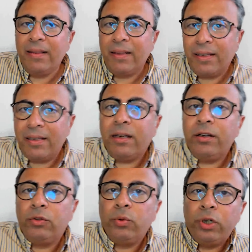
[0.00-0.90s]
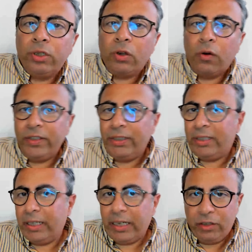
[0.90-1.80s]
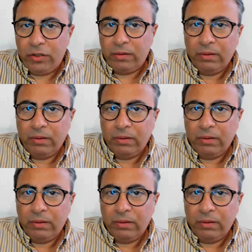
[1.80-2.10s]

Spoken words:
the secret word of integration.